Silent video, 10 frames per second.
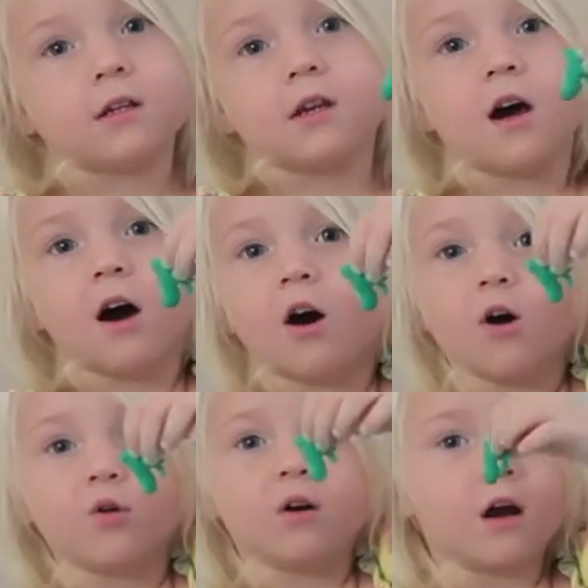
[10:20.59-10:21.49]

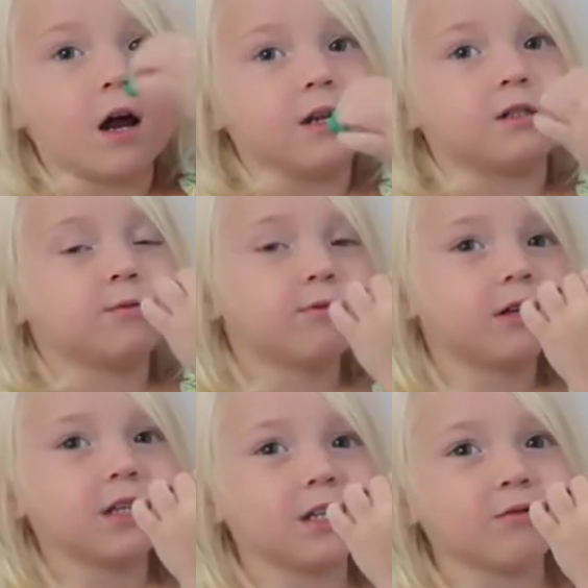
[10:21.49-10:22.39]
No, it's
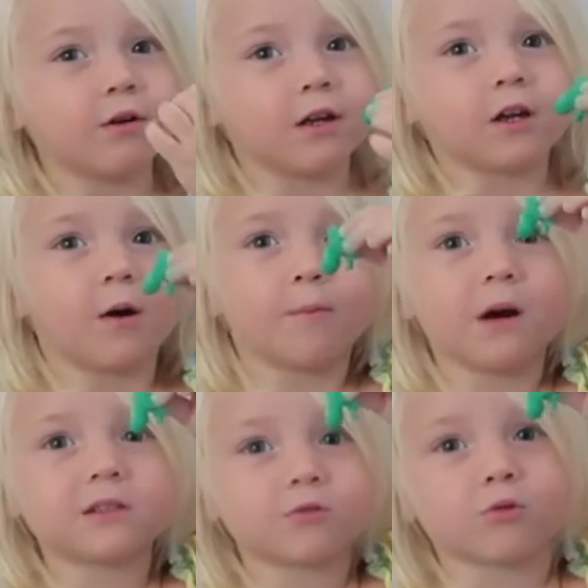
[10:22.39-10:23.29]
pretty like a
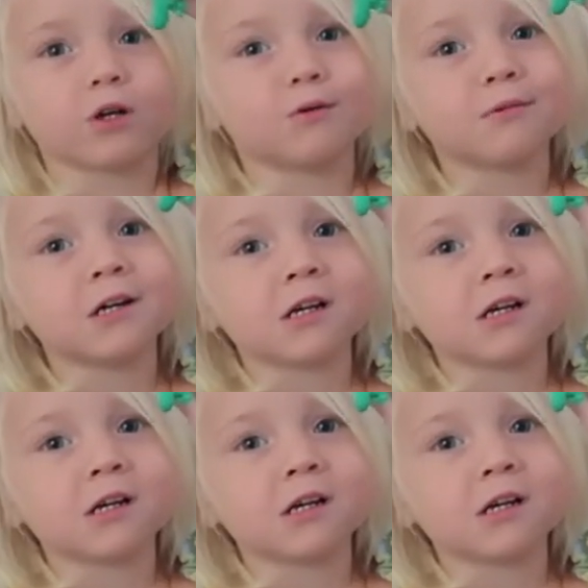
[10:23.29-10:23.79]
mushroom.